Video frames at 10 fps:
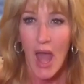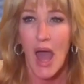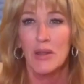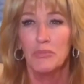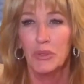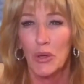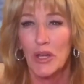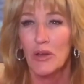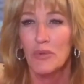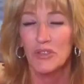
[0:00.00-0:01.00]
an
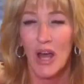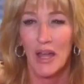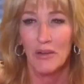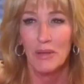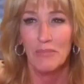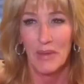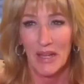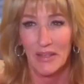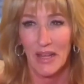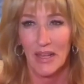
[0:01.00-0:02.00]
employer retirement
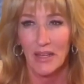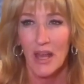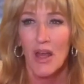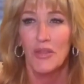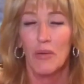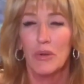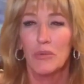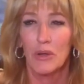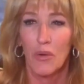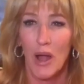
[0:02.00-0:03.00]
mandate that would
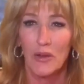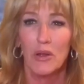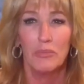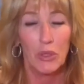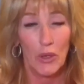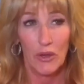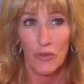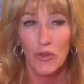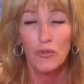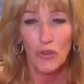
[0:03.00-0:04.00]
require
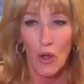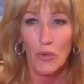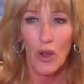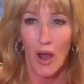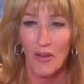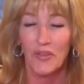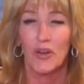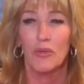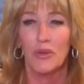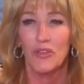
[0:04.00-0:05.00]
employers who don't offer
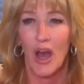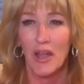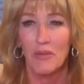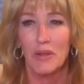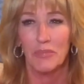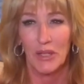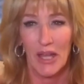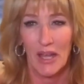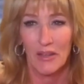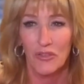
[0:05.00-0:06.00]
a retirement
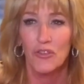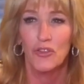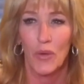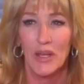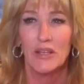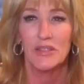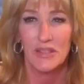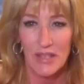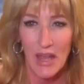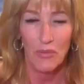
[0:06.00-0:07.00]
plan to join a
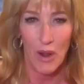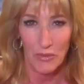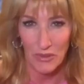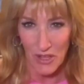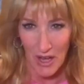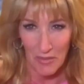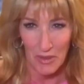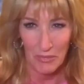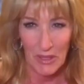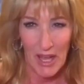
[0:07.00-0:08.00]
state-run
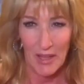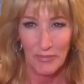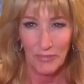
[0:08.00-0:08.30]
retirement plan.